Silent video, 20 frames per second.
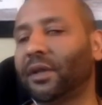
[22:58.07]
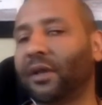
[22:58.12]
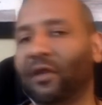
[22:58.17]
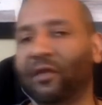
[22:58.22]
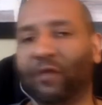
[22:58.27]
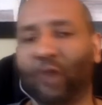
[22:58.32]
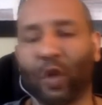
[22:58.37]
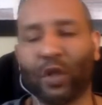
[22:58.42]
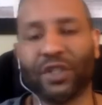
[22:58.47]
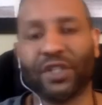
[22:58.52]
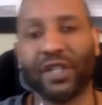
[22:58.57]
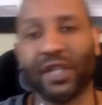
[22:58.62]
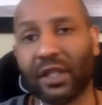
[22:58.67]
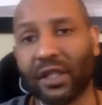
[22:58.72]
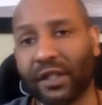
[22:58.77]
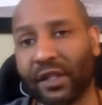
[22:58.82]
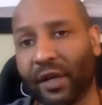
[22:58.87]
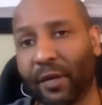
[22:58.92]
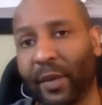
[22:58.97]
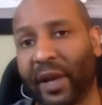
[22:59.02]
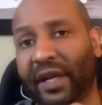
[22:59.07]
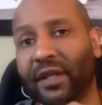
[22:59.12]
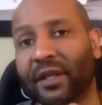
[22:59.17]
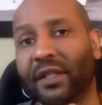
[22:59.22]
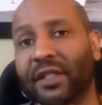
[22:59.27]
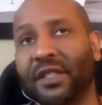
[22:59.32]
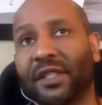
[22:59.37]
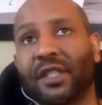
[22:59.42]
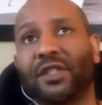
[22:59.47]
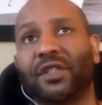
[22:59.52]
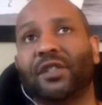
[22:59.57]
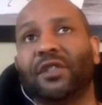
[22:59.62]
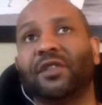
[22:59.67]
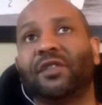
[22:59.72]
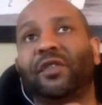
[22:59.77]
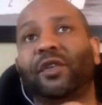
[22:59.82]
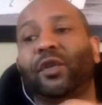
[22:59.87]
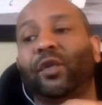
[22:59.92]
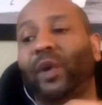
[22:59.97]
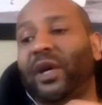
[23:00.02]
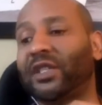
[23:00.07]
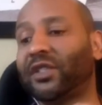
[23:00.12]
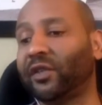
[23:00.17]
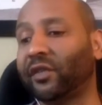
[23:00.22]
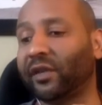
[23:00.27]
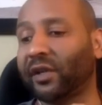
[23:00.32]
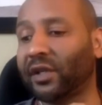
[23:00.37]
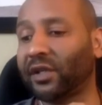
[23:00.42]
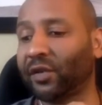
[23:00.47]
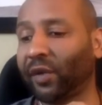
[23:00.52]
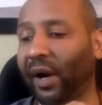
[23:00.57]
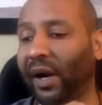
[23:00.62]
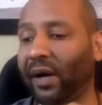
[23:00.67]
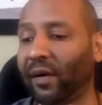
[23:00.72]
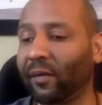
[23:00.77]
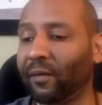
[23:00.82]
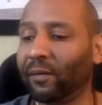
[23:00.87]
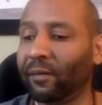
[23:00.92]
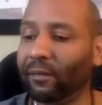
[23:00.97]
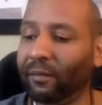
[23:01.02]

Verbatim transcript: Unfortunately, they're making decisions for the rest of us, right?